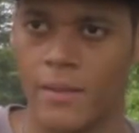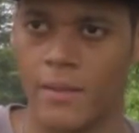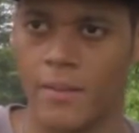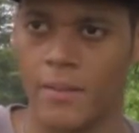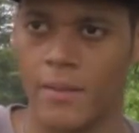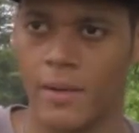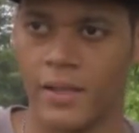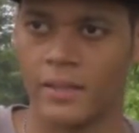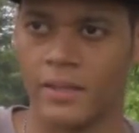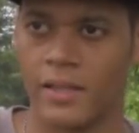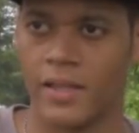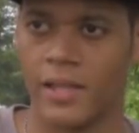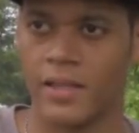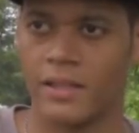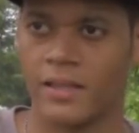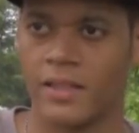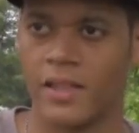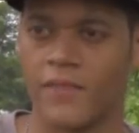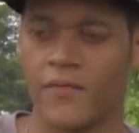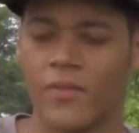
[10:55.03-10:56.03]
but
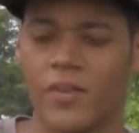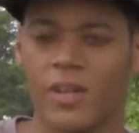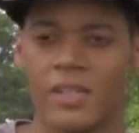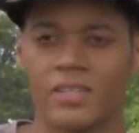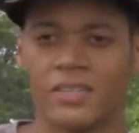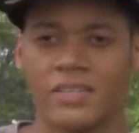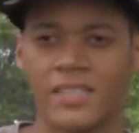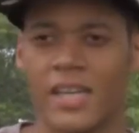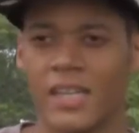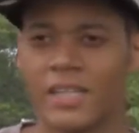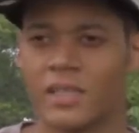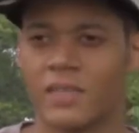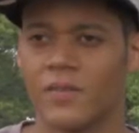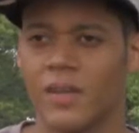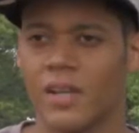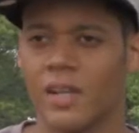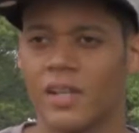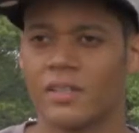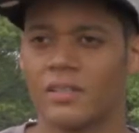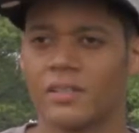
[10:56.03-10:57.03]
then they feel
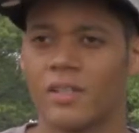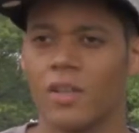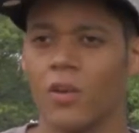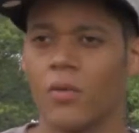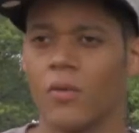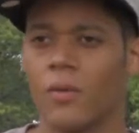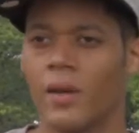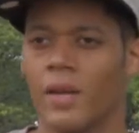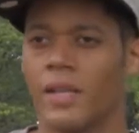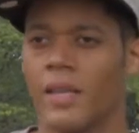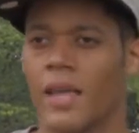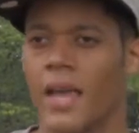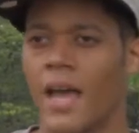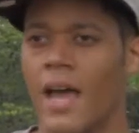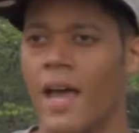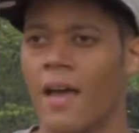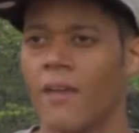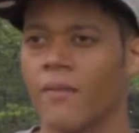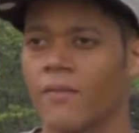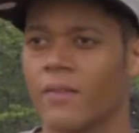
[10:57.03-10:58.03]
unsatisfied because they already
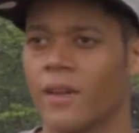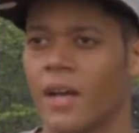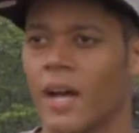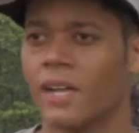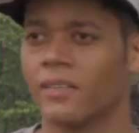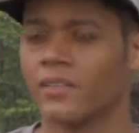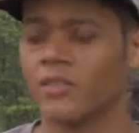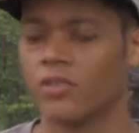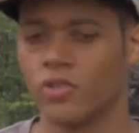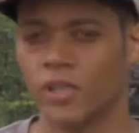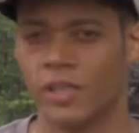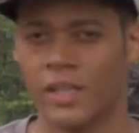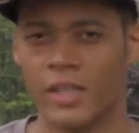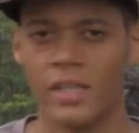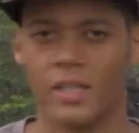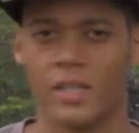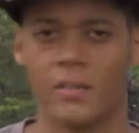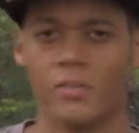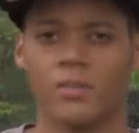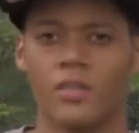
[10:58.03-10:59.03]
have concentrated
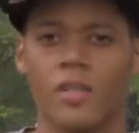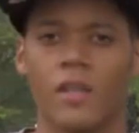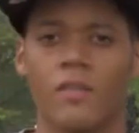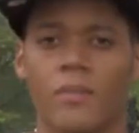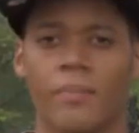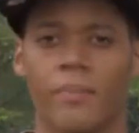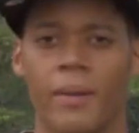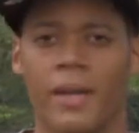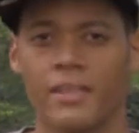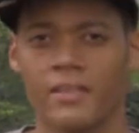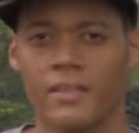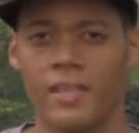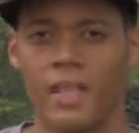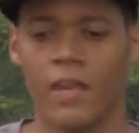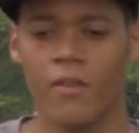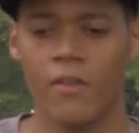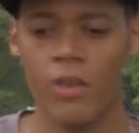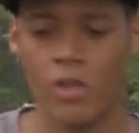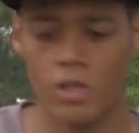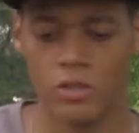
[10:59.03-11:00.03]
in themselves in past
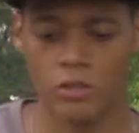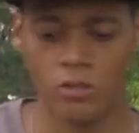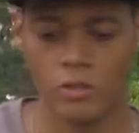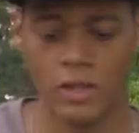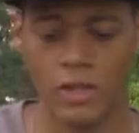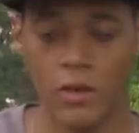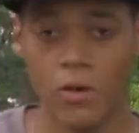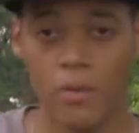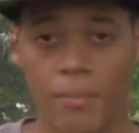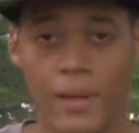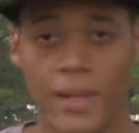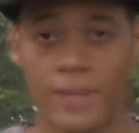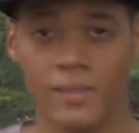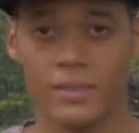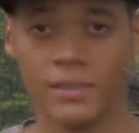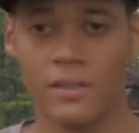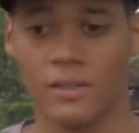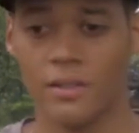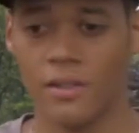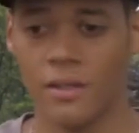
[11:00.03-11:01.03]
life. So they go back
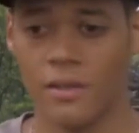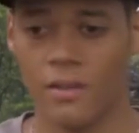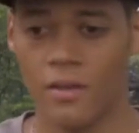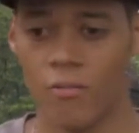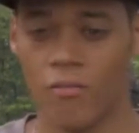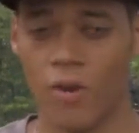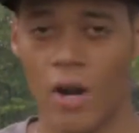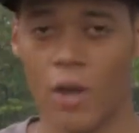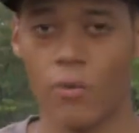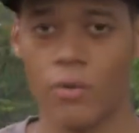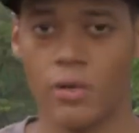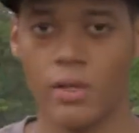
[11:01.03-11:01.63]
to Rahu and